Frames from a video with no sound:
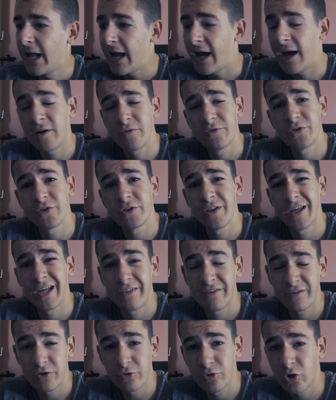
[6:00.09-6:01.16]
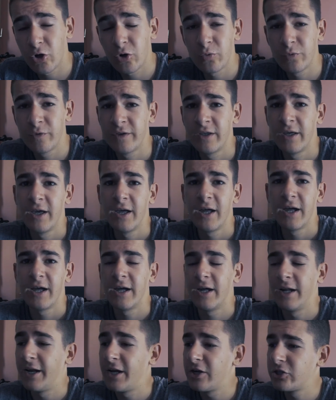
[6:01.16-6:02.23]
After that, road,
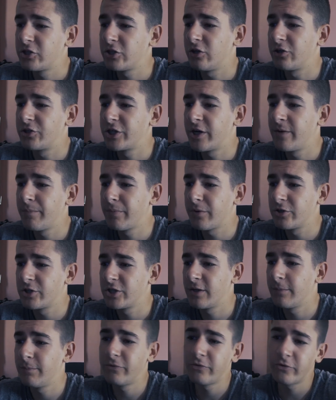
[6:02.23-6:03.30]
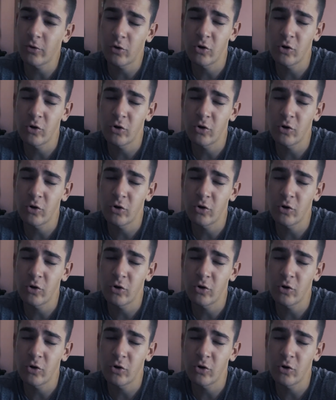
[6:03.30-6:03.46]
national championships,